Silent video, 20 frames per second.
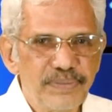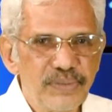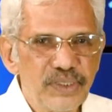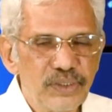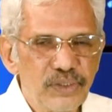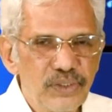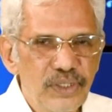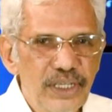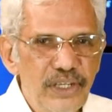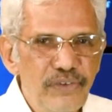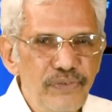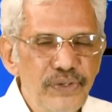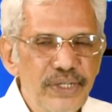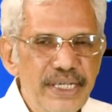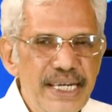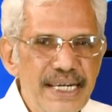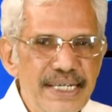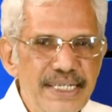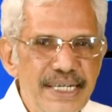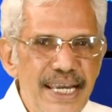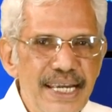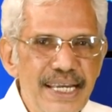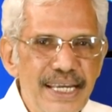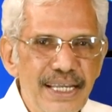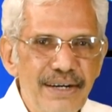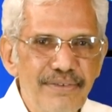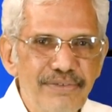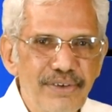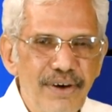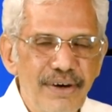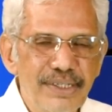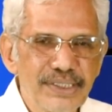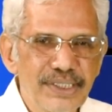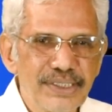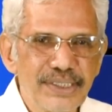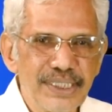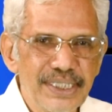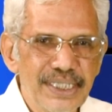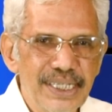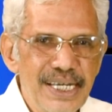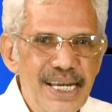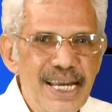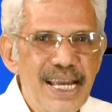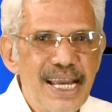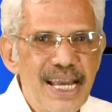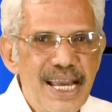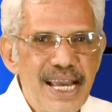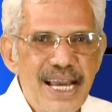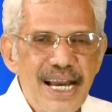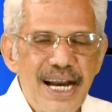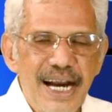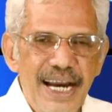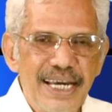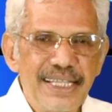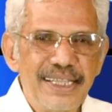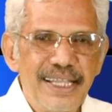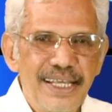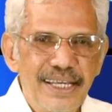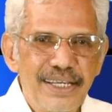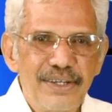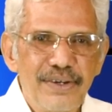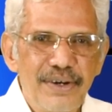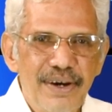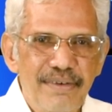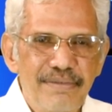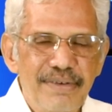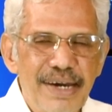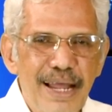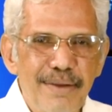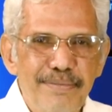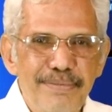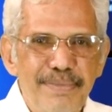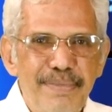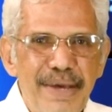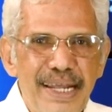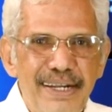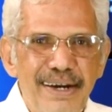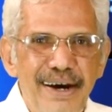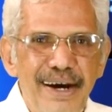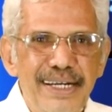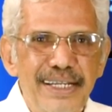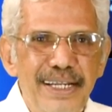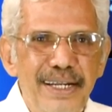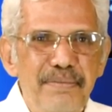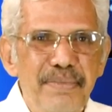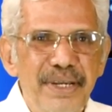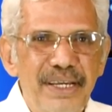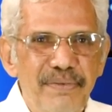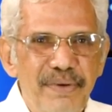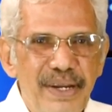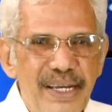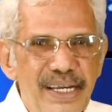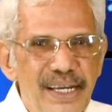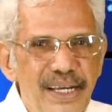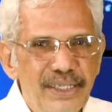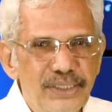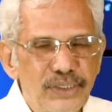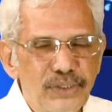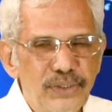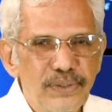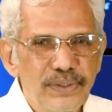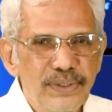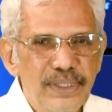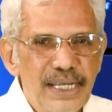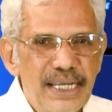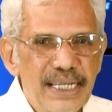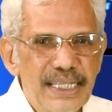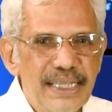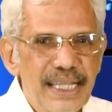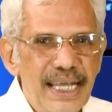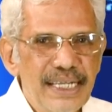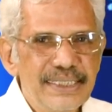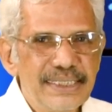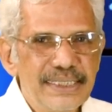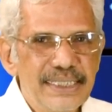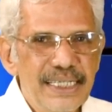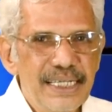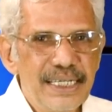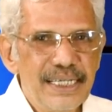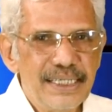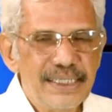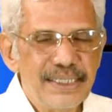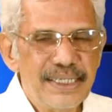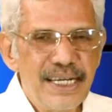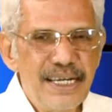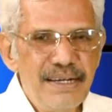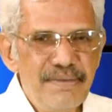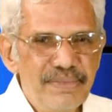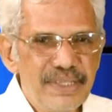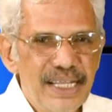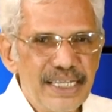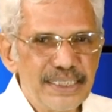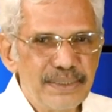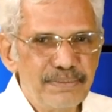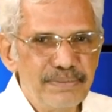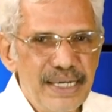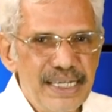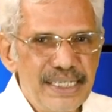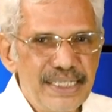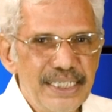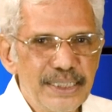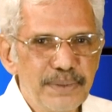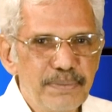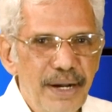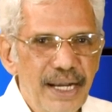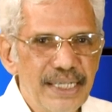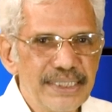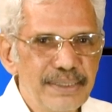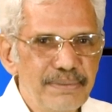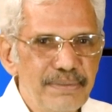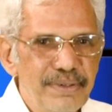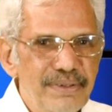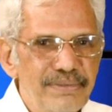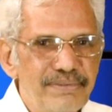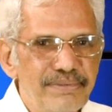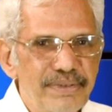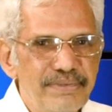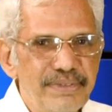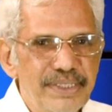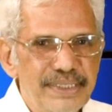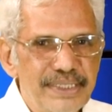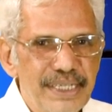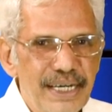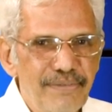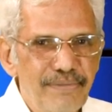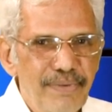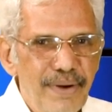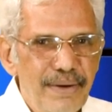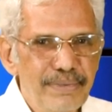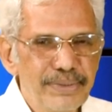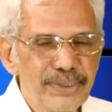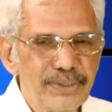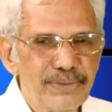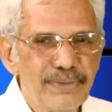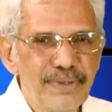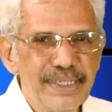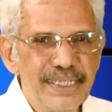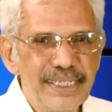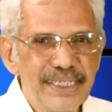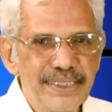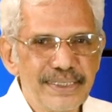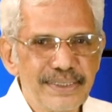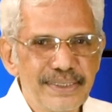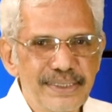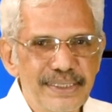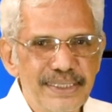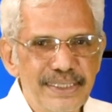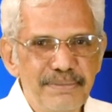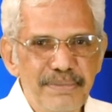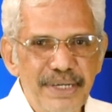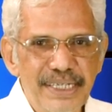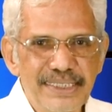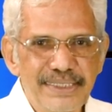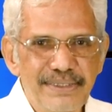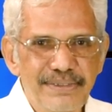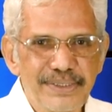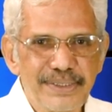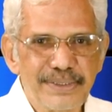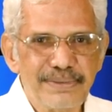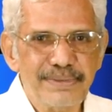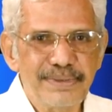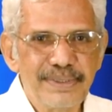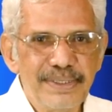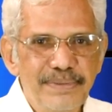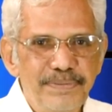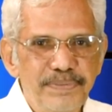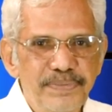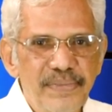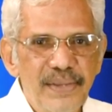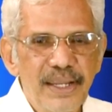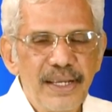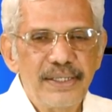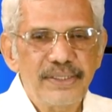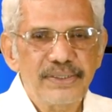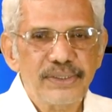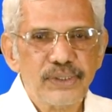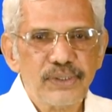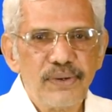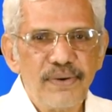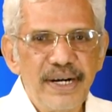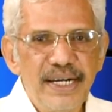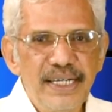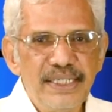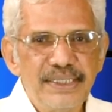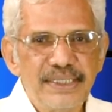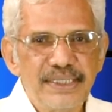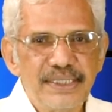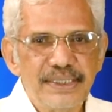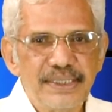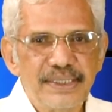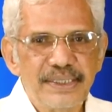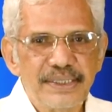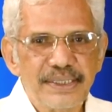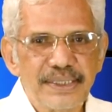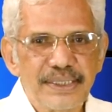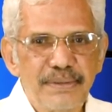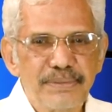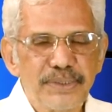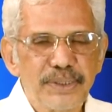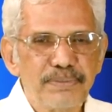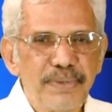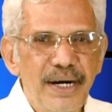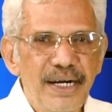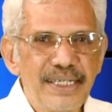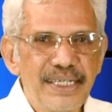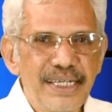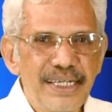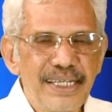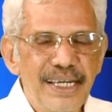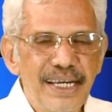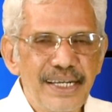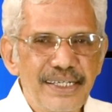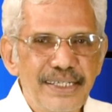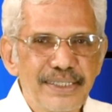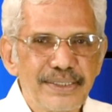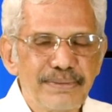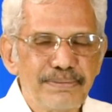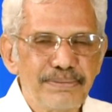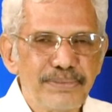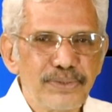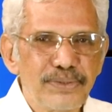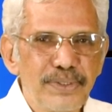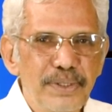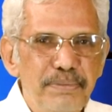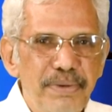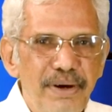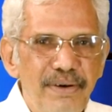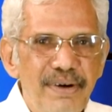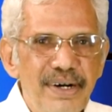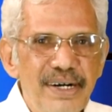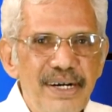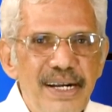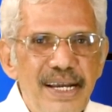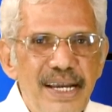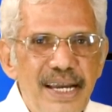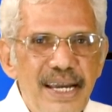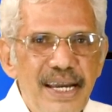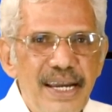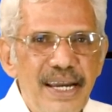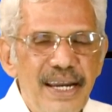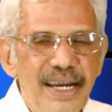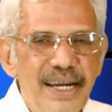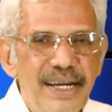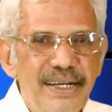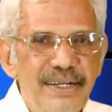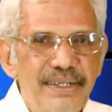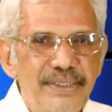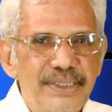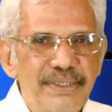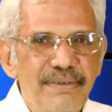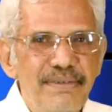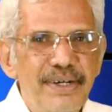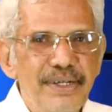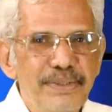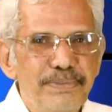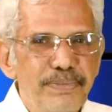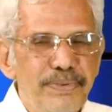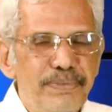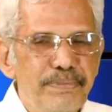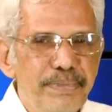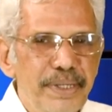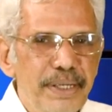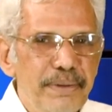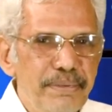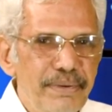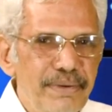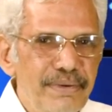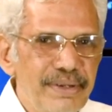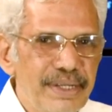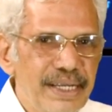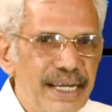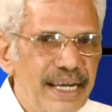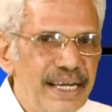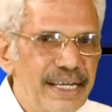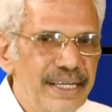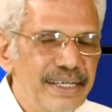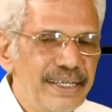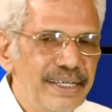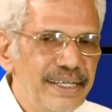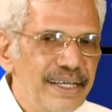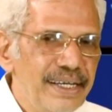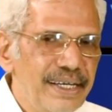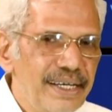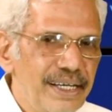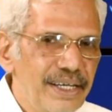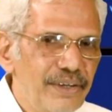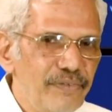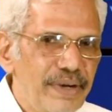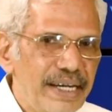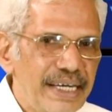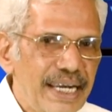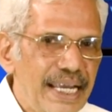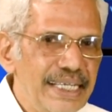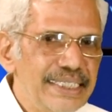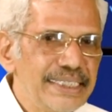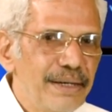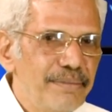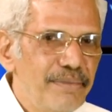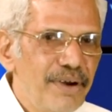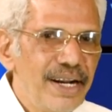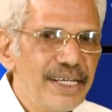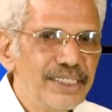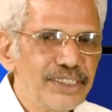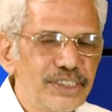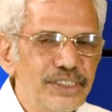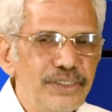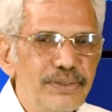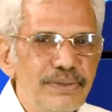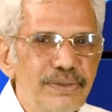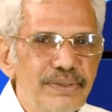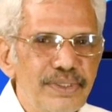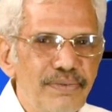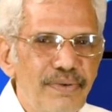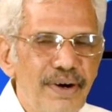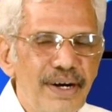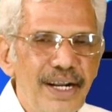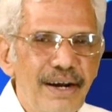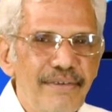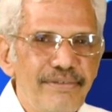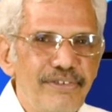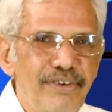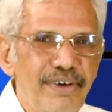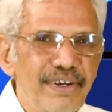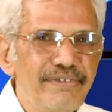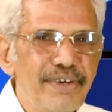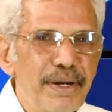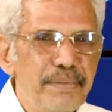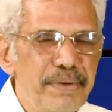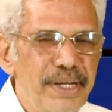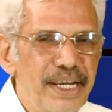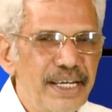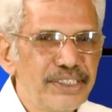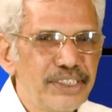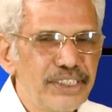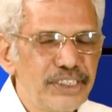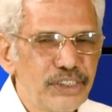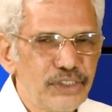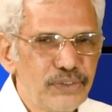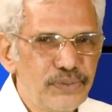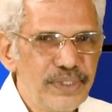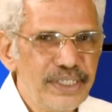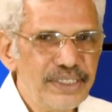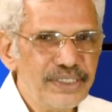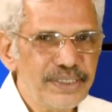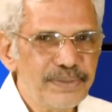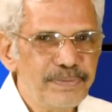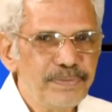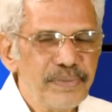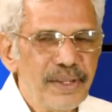So if you can take care of toxicity, I think you have helped mankind in a big way. So that's the team that's made this possible. 50 teraflops, 200 terabytes of storage, and some smart dedicated student power, and several people. And in fact, I summarized you the work of 25 PhD students.